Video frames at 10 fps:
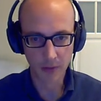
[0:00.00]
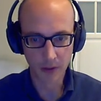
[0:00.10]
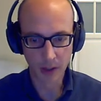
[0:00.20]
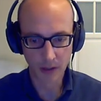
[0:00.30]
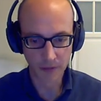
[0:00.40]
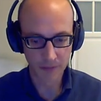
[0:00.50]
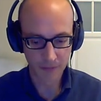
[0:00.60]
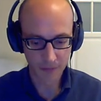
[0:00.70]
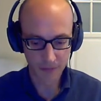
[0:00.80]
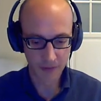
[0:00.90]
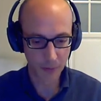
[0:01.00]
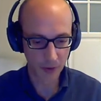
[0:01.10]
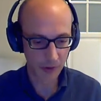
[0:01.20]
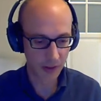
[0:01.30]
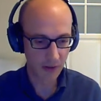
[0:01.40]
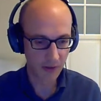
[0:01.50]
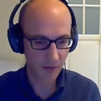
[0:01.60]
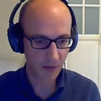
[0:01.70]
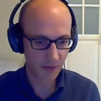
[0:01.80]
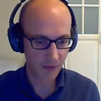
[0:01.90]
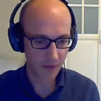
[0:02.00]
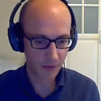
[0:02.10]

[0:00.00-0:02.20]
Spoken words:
If typically this